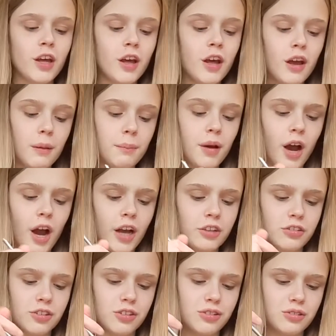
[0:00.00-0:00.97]
But I
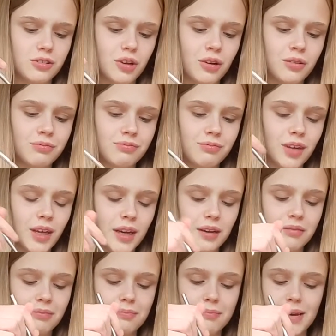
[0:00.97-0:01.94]
just don't, like,
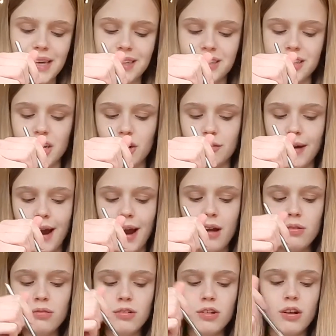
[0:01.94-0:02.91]
mix it around.